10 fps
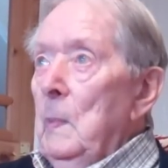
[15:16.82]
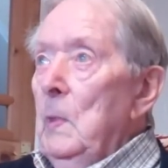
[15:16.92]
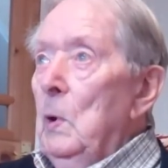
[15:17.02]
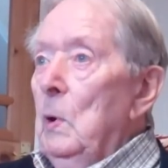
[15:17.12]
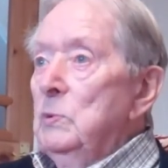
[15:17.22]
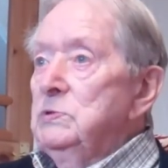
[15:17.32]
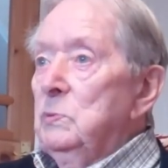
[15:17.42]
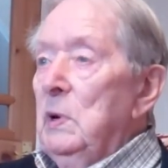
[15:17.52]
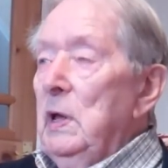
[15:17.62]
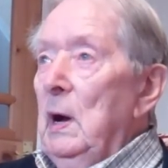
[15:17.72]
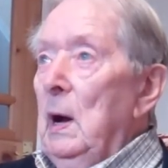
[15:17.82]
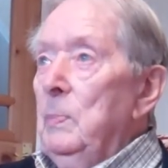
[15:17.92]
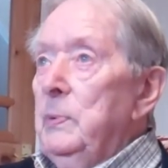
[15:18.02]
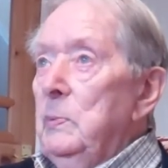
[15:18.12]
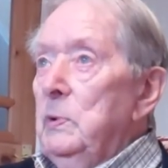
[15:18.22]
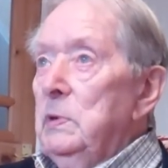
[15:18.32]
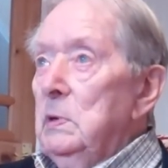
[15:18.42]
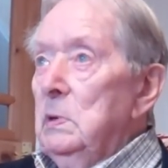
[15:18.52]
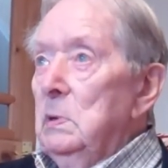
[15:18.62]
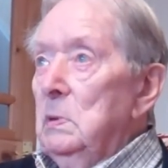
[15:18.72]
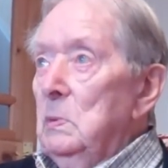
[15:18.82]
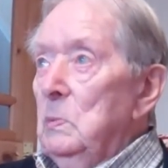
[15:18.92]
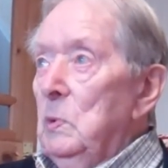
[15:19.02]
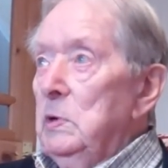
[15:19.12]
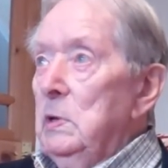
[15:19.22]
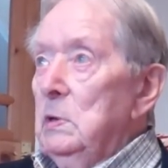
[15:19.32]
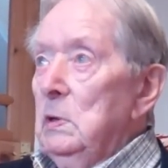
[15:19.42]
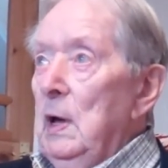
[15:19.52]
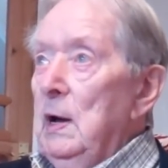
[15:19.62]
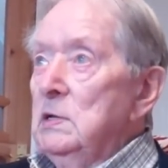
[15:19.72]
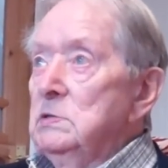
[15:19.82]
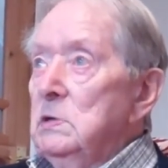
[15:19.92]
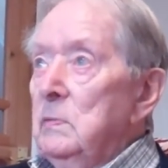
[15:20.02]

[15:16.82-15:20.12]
No, I was quite happy with one of the lads.